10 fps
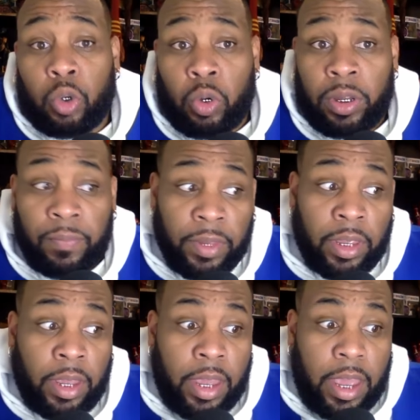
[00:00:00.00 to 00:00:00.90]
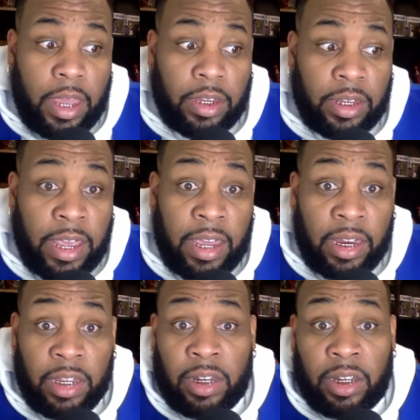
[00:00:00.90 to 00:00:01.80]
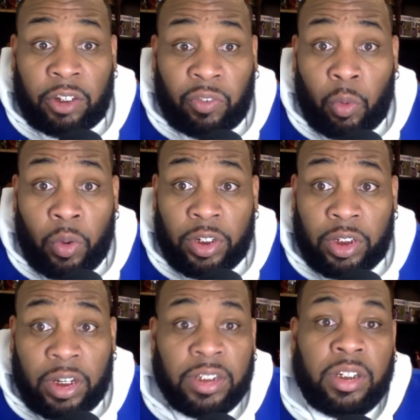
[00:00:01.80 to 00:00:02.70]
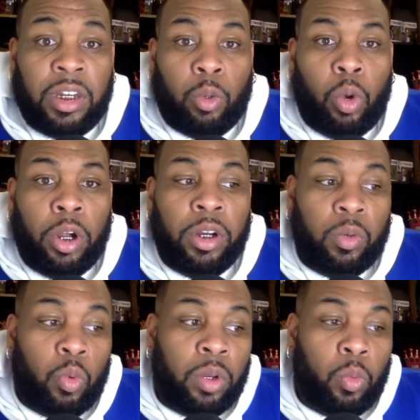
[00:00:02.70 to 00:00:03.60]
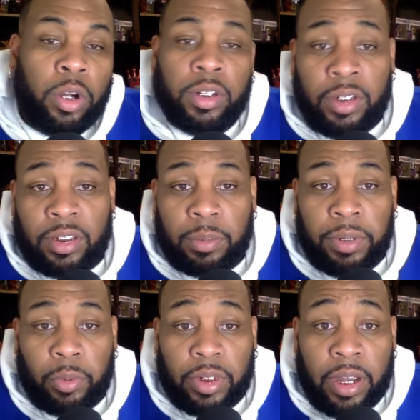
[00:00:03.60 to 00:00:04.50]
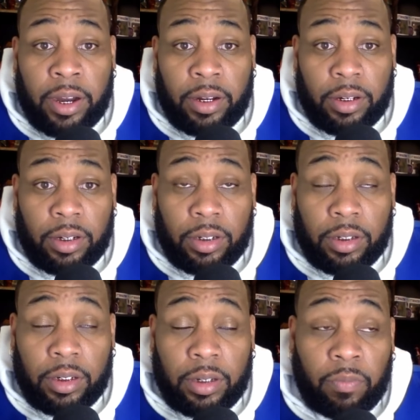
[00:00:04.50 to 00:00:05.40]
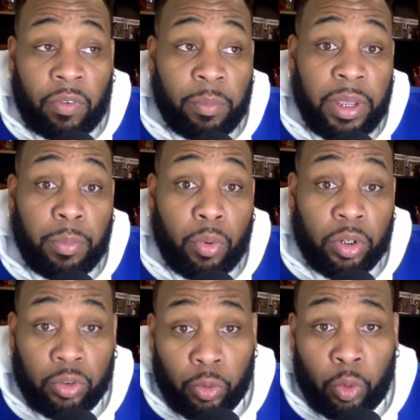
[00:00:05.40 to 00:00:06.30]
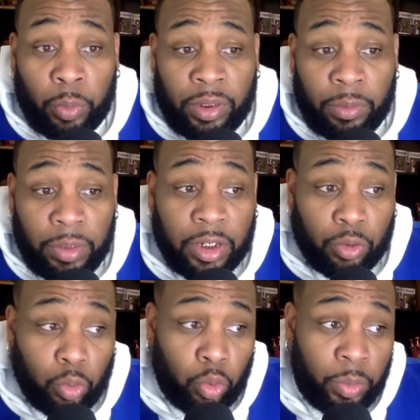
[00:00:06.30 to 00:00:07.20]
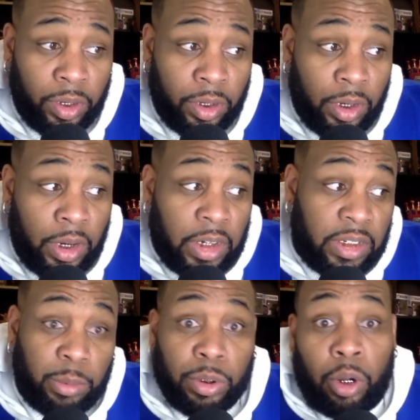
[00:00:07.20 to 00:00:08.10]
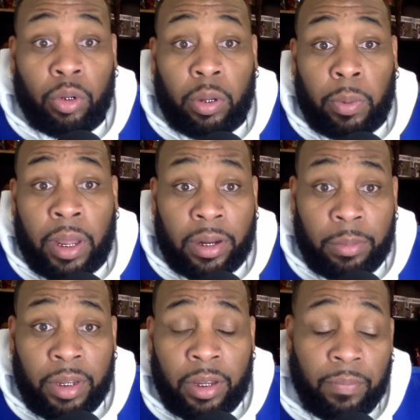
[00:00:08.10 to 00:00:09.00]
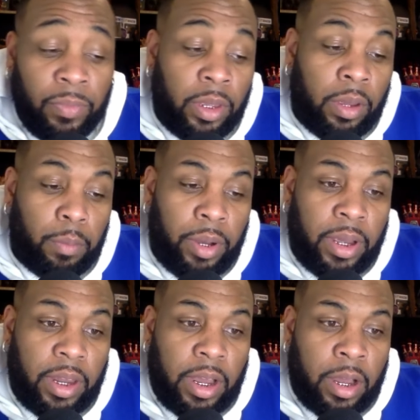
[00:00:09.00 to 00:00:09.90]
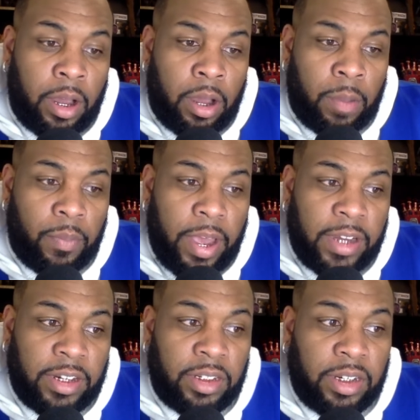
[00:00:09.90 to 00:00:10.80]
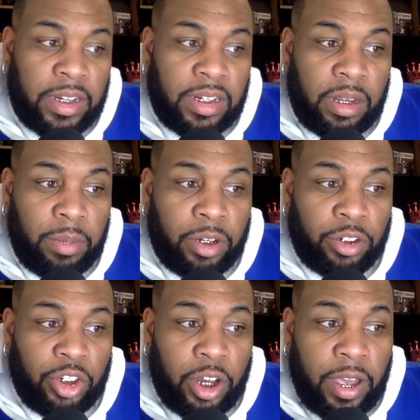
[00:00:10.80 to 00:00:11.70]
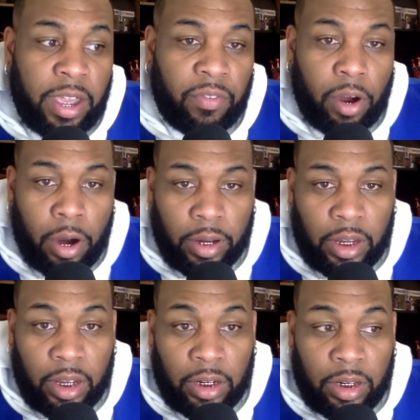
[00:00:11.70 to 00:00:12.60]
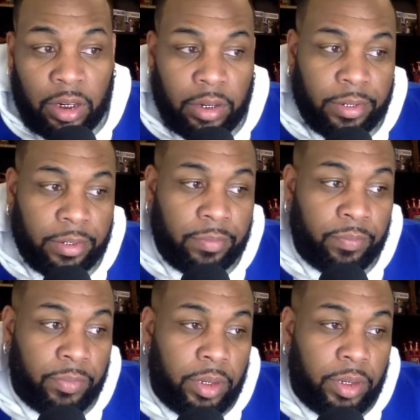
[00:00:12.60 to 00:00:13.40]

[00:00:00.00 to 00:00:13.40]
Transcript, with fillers: doing that it is for what because the word one word needs to be retired from people is grooming because grooming seems to only apply to men. But um, I just need that same energy y'all have for R. Kelly and